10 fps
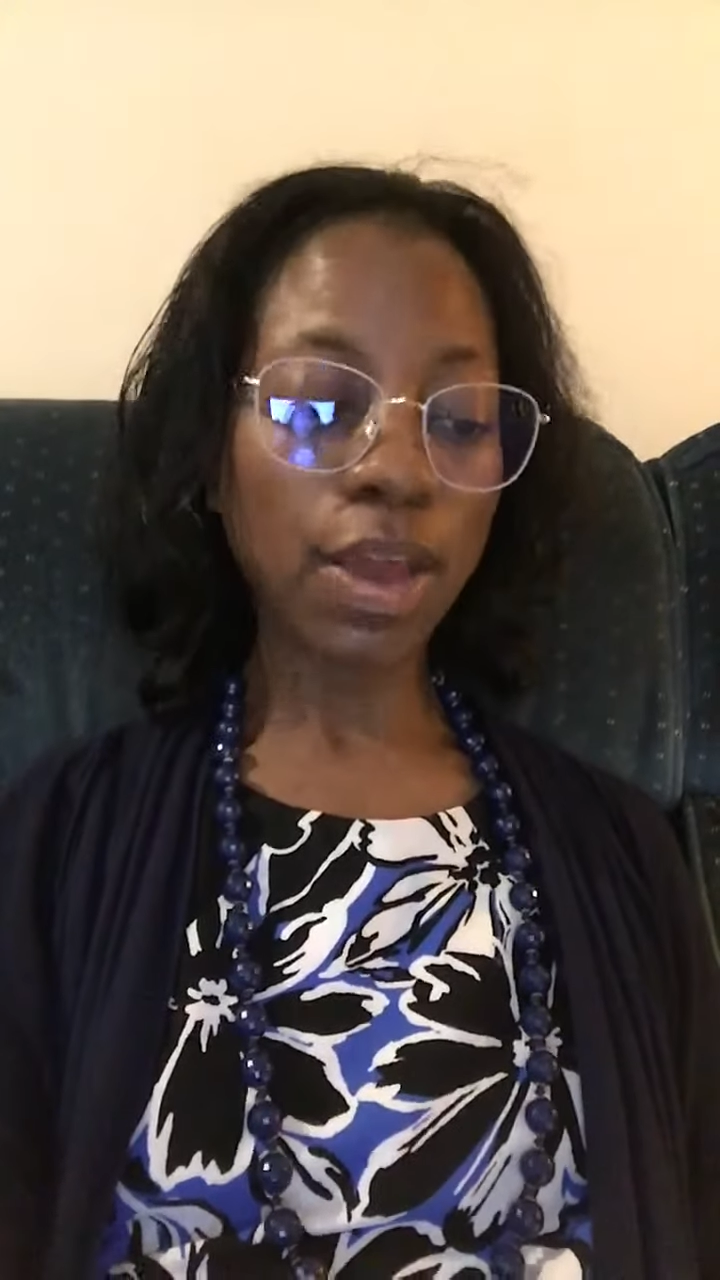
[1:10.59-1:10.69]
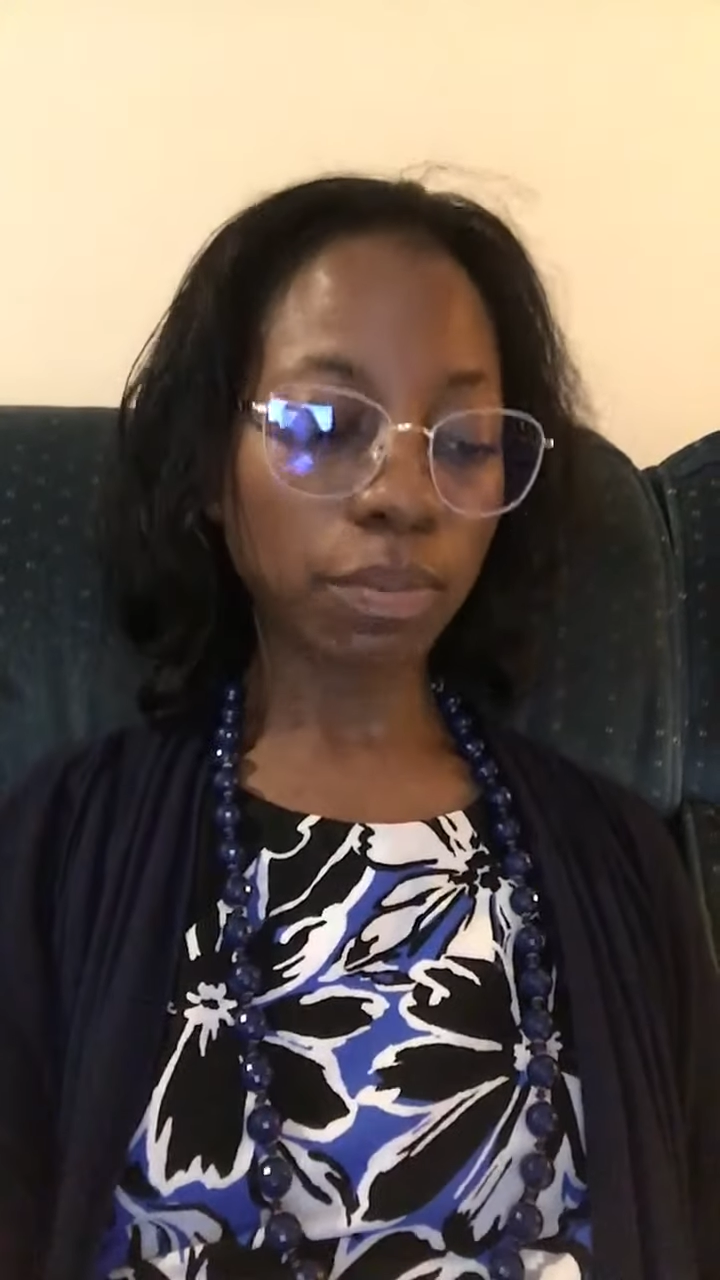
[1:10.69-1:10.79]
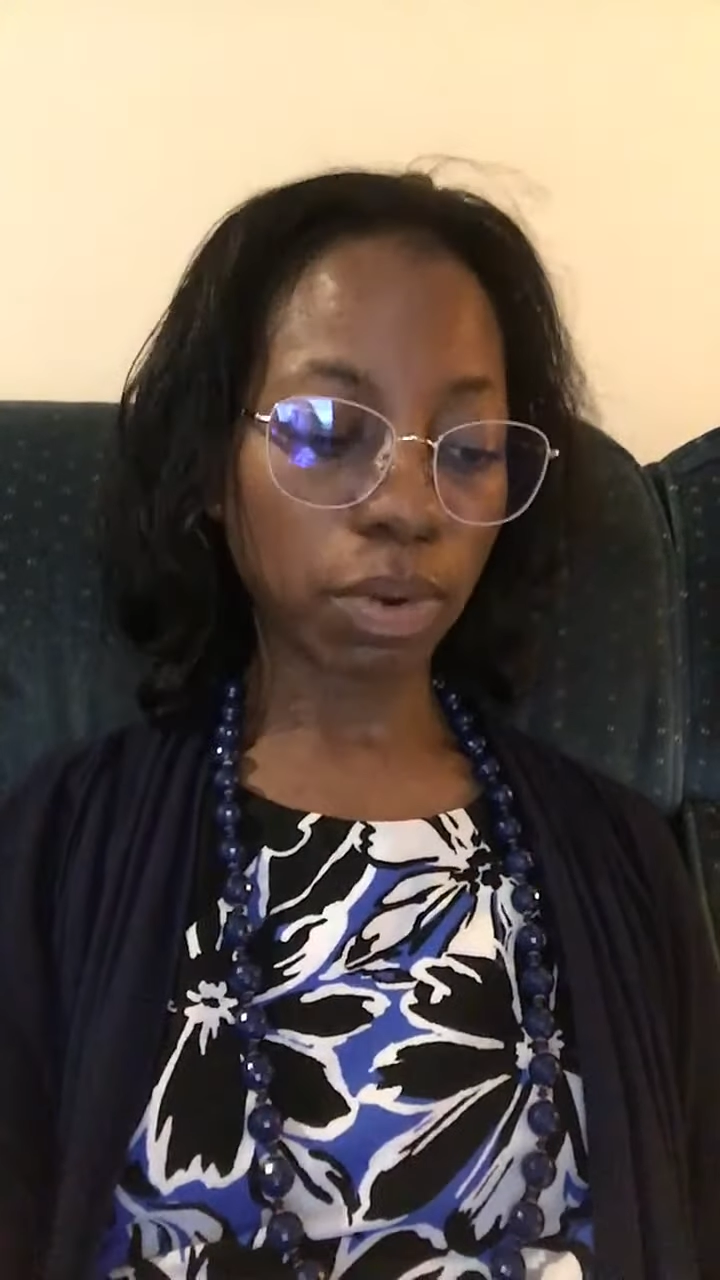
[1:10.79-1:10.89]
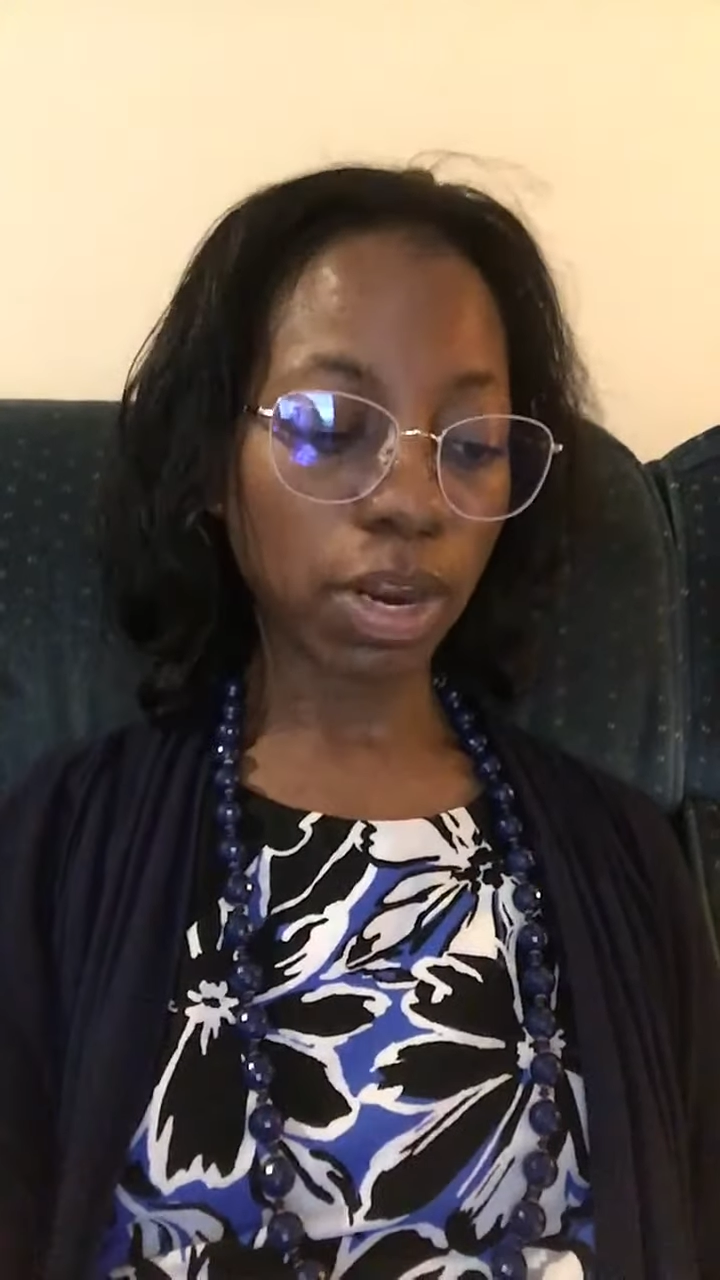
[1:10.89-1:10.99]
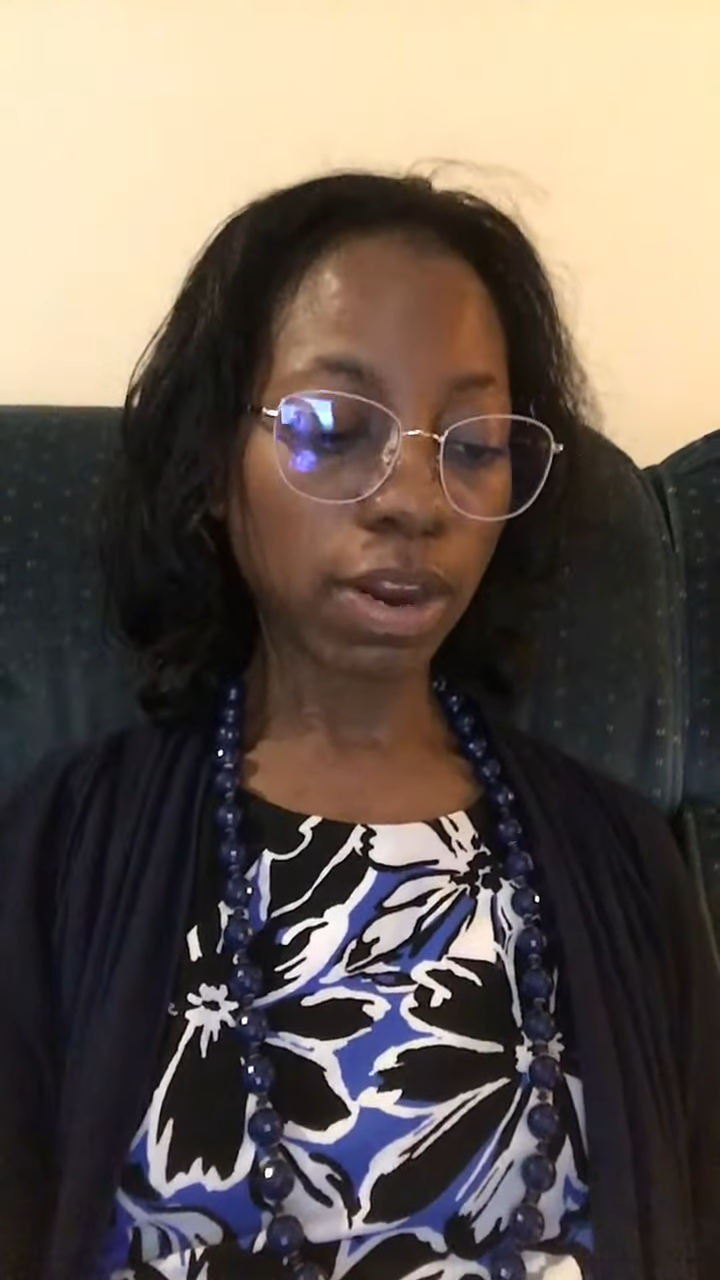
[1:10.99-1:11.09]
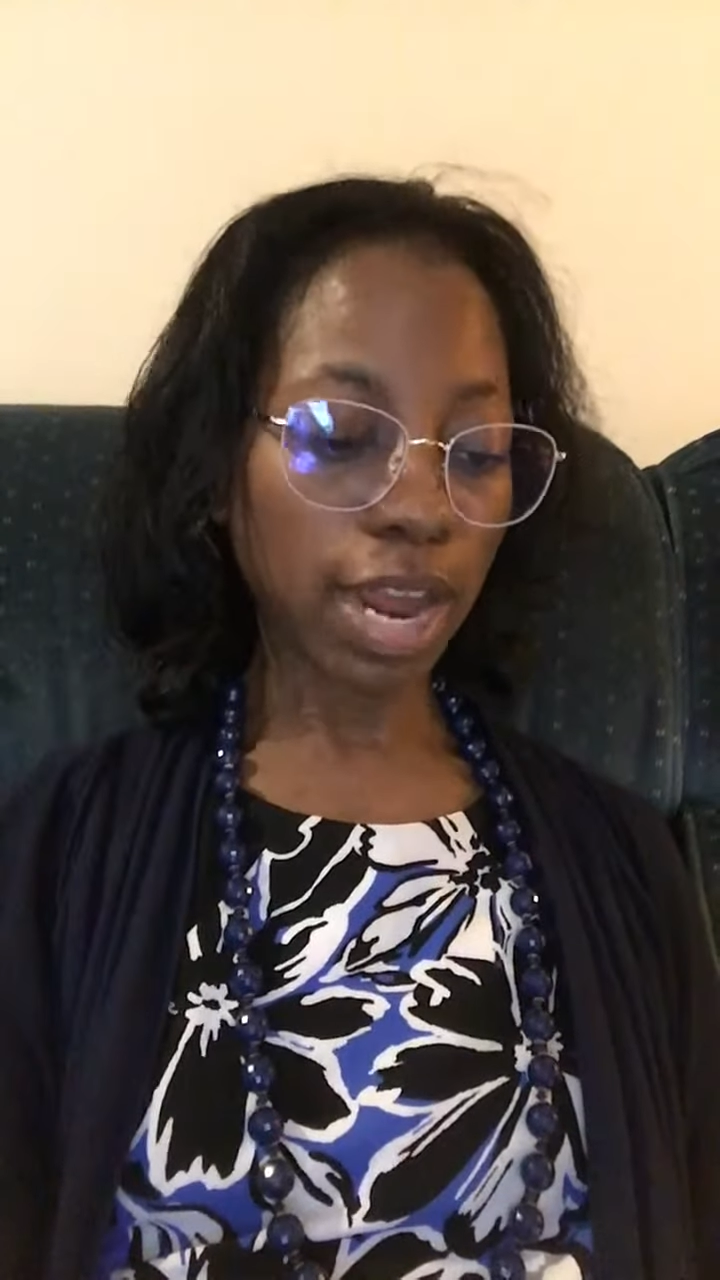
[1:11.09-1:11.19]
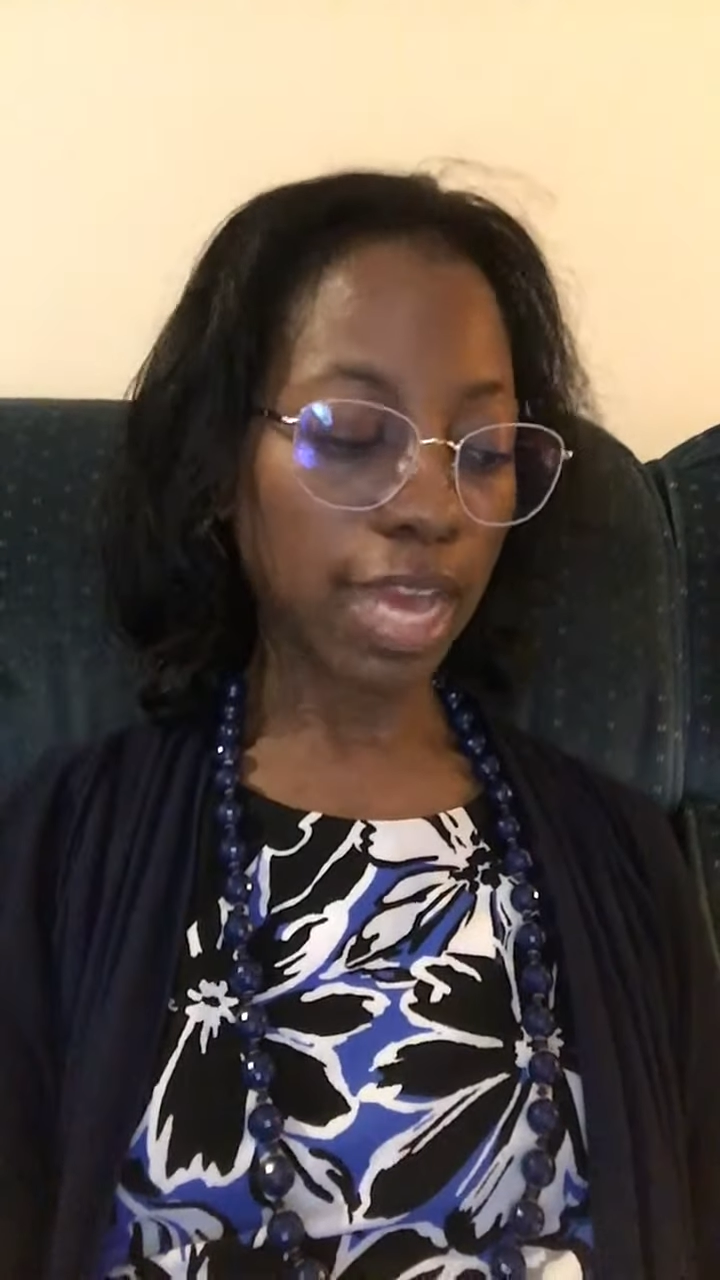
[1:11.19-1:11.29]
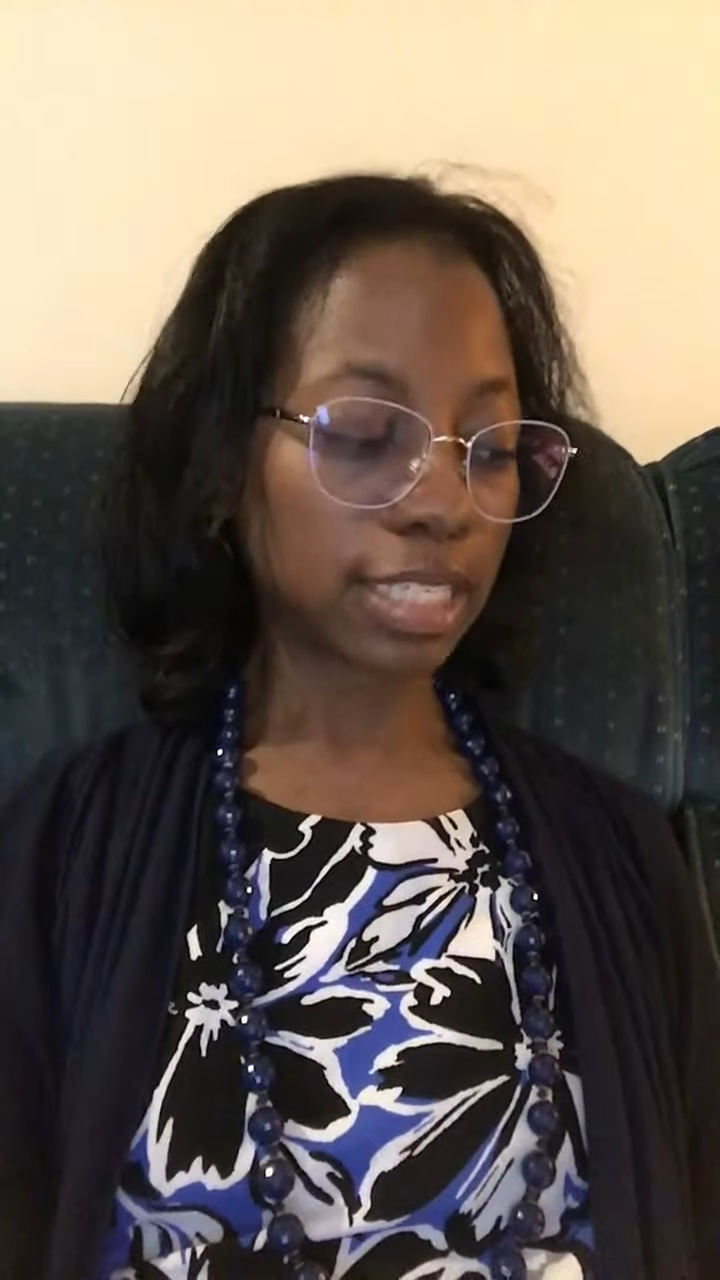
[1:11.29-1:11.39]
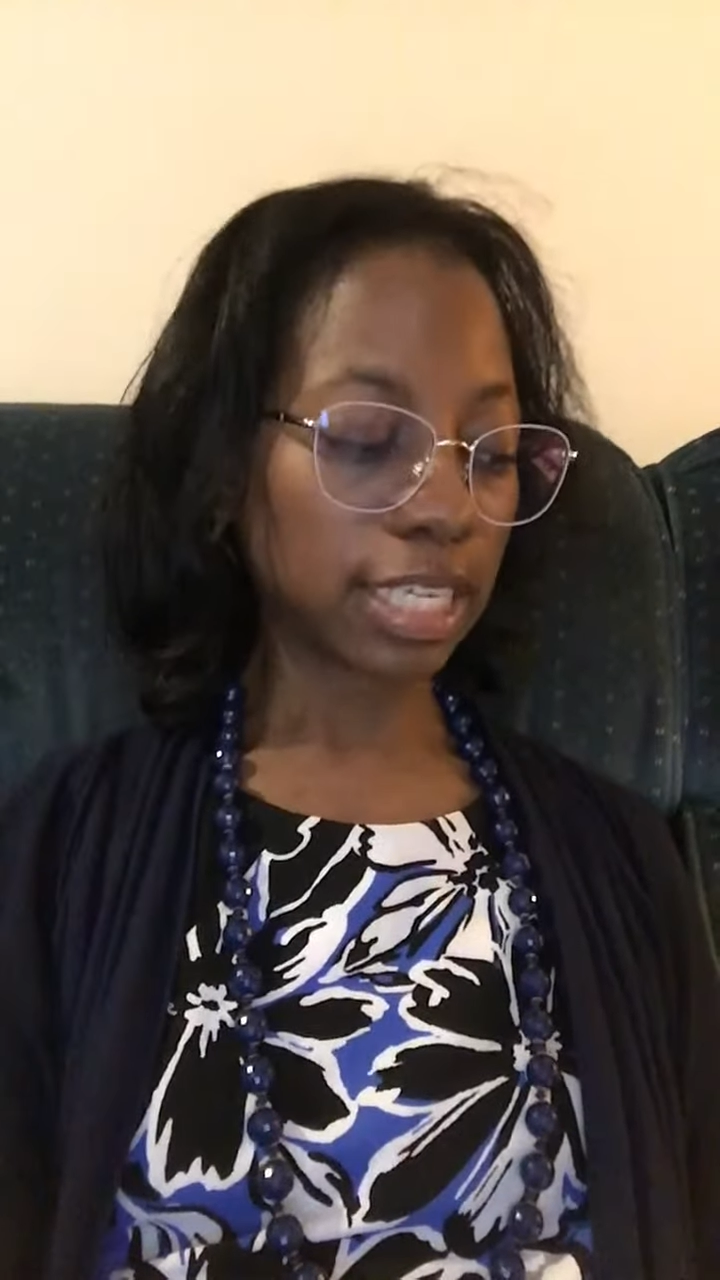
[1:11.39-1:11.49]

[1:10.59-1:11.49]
whereas